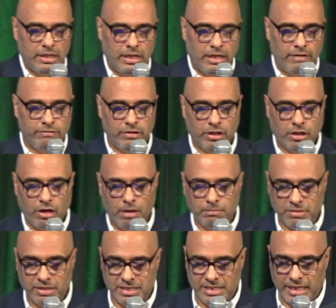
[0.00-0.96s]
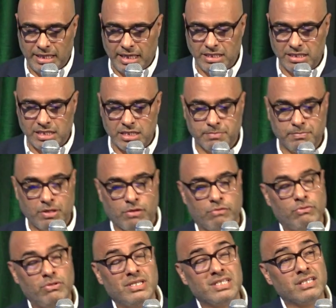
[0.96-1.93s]
heavily complex analysis. But
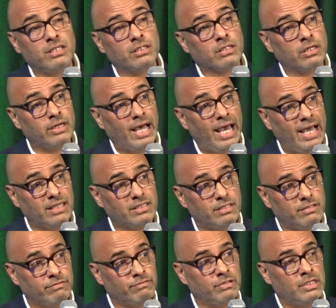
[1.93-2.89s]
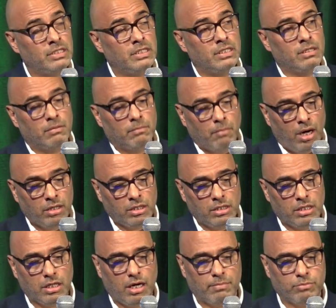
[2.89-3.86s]
through this interactive
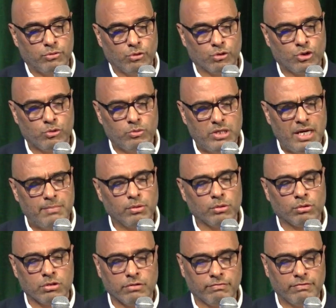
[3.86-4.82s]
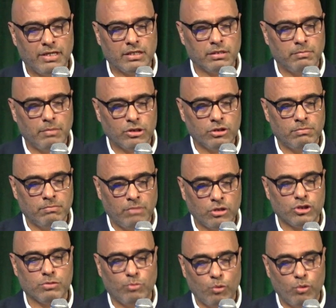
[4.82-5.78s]
modeling approach, we're able to reflect
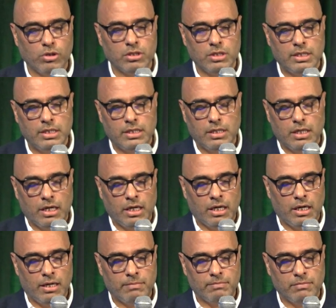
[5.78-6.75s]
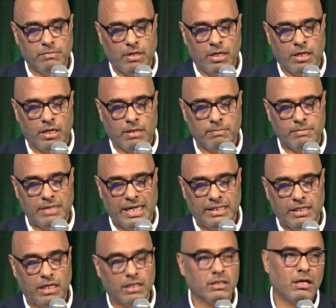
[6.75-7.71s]
much more
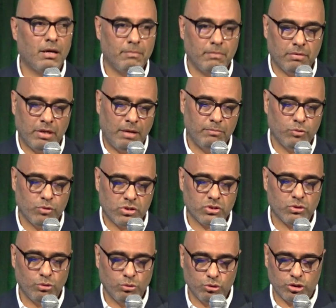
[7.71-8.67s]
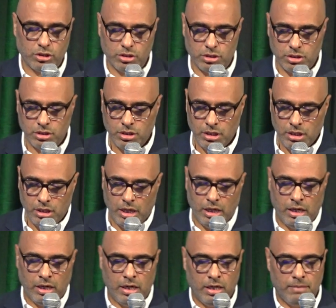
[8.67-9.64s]
and come with solutions.
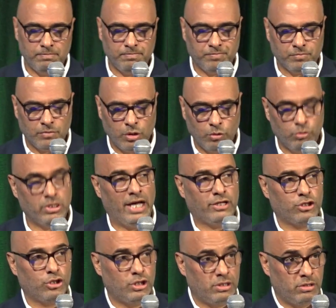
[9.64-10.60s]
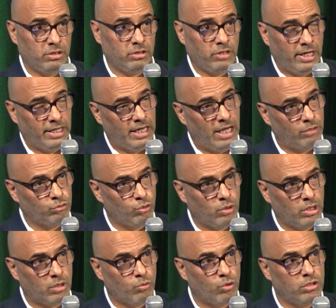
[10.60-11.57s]
We're actually right now
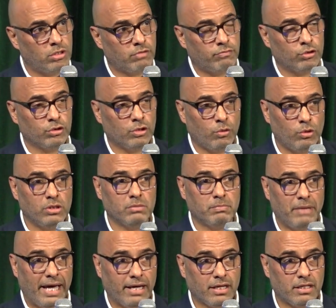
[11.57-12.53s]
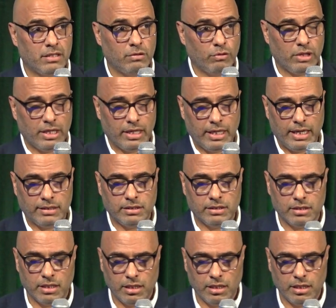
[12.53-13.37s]
doing work for the World Bank, looking at